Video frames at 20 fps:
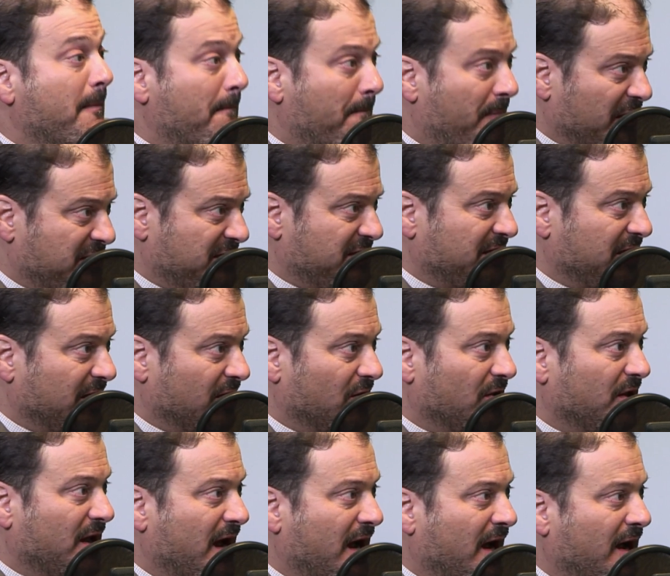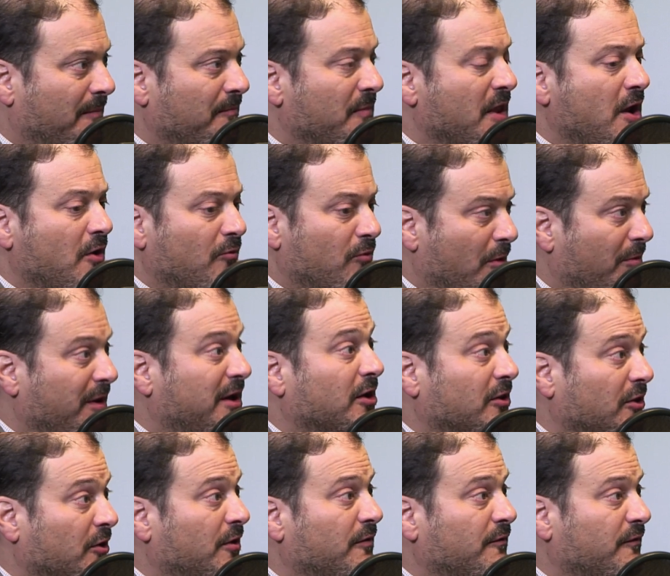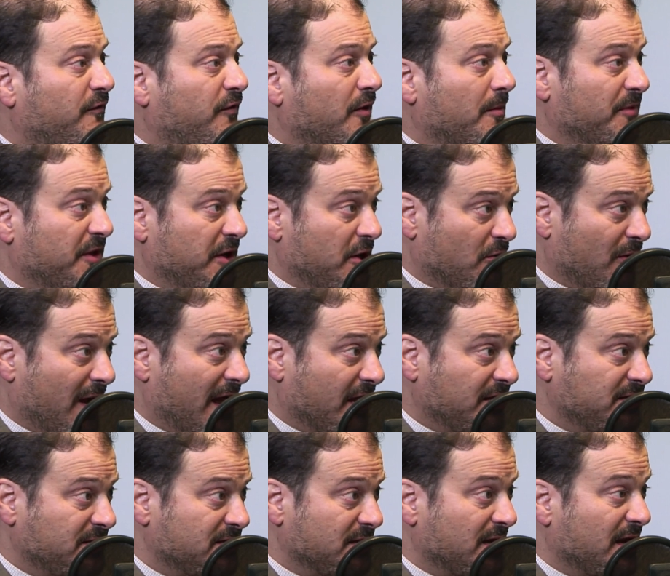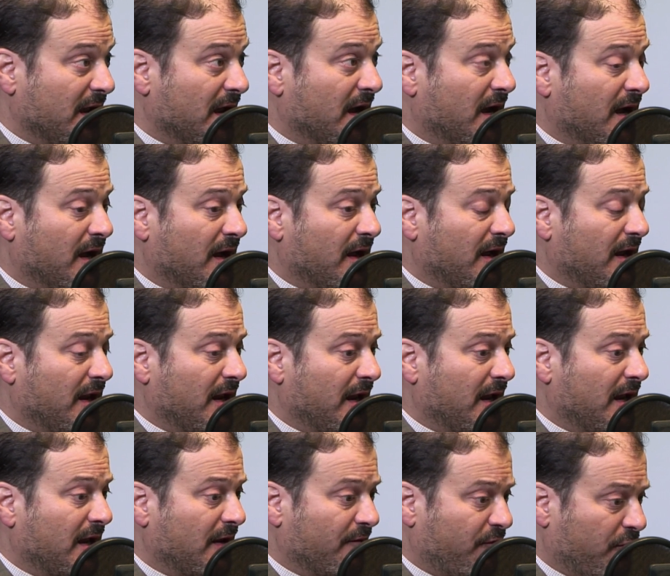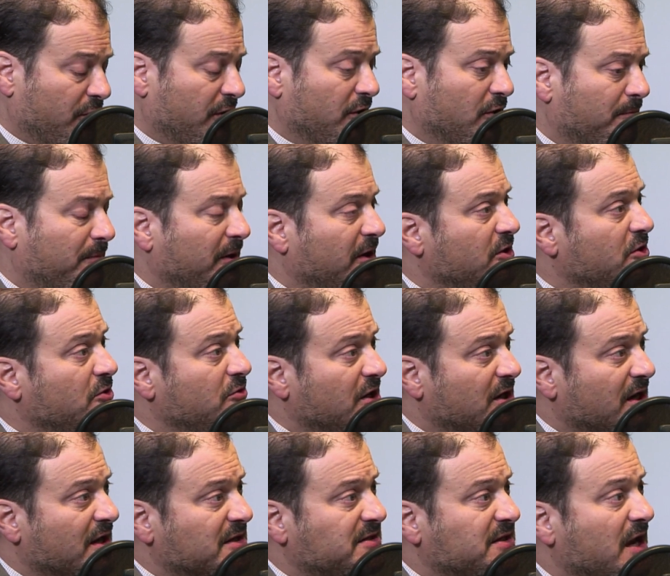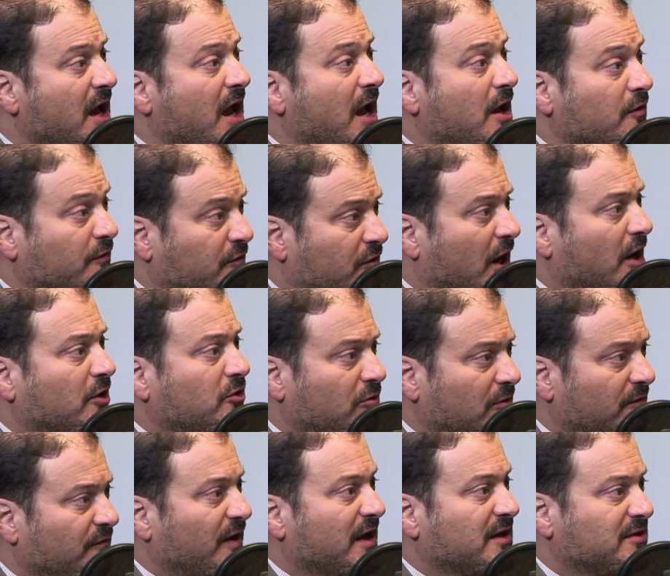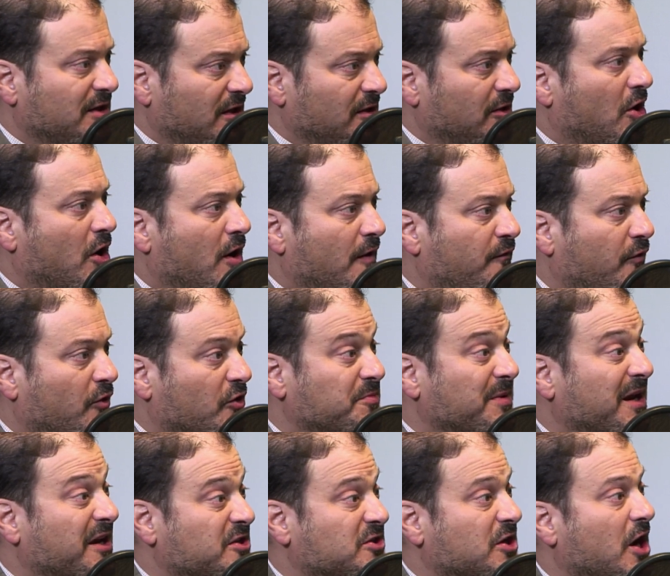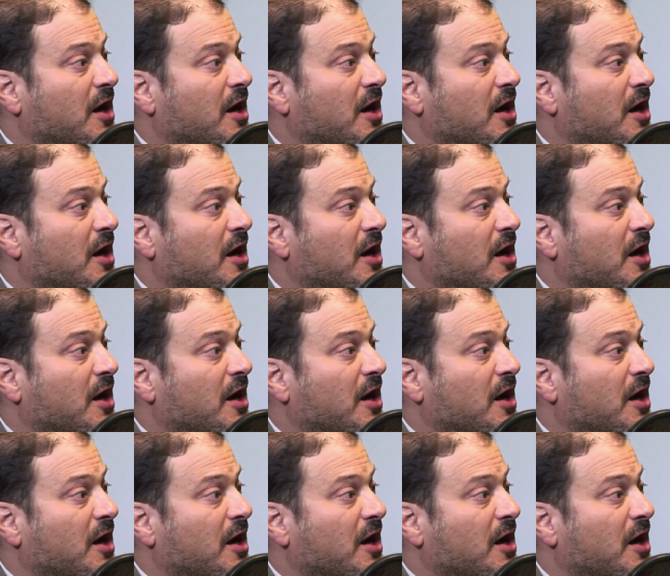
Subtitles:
But still, what we can learn from the U.S. For the European Union is you've got to invest in law enforcement. It's